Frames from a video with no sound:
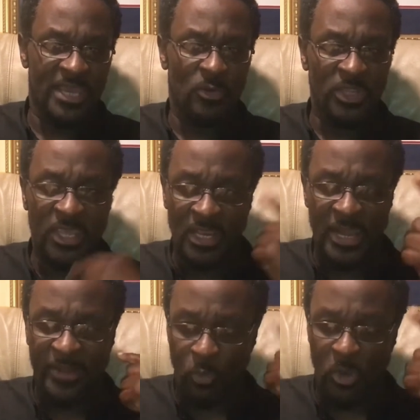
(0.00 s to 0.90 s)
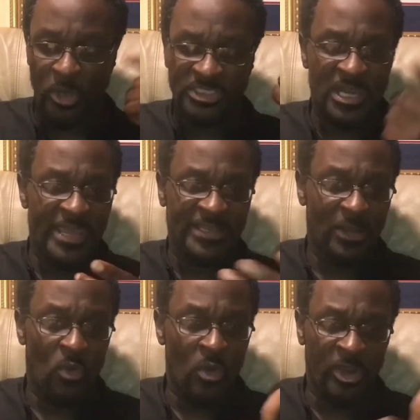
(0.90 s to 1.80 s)
I don't hear a lot of words like
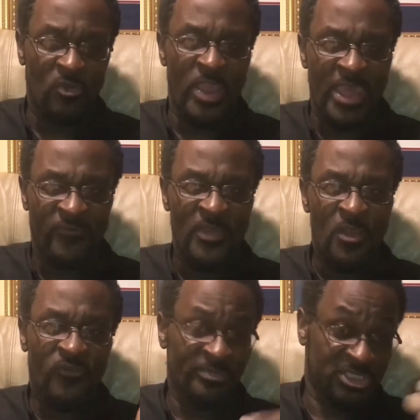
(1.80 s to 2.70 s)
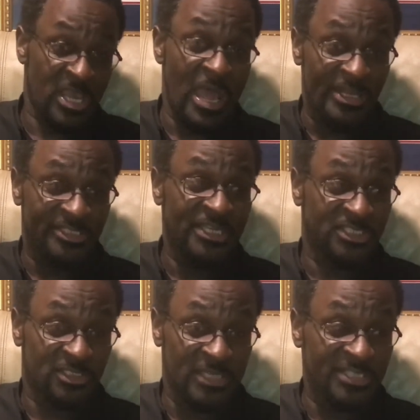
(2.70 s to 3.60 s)
that, autograph, from scholars.
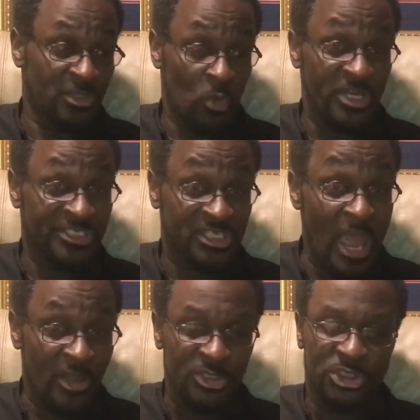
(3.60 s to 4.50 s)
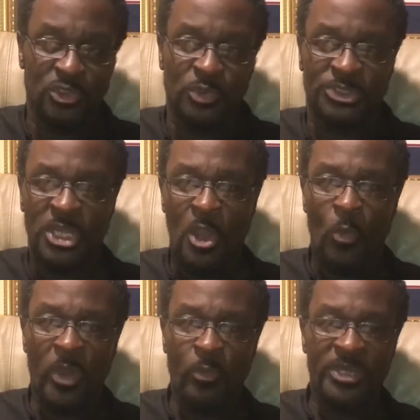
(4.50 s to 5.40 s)
That's the word the scholars use
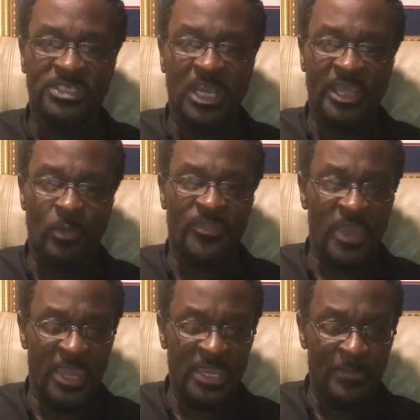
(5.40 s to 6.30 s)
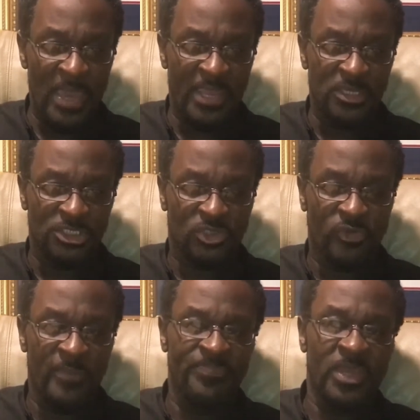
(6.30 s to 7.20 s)
when we're dealing with any
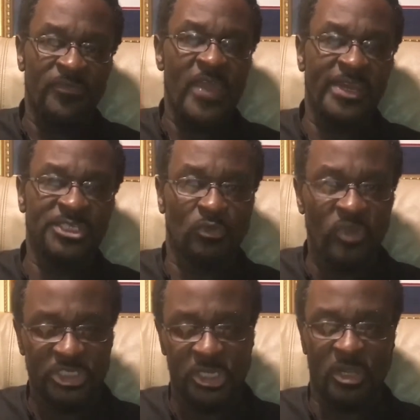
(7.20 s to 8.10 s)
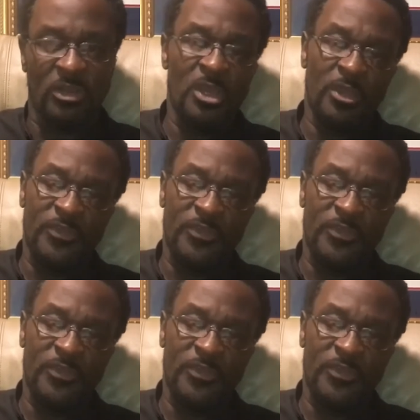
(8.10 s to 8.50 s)
manuscript that is original.